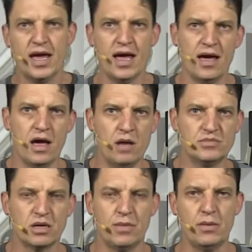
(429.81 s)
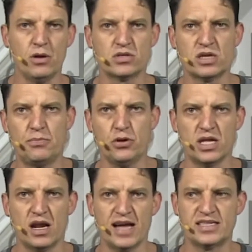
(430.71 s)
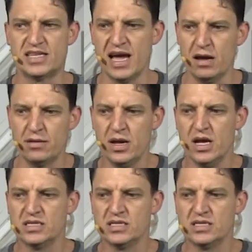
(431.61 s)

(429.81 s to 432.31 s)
So maybe I'll also put the lights down.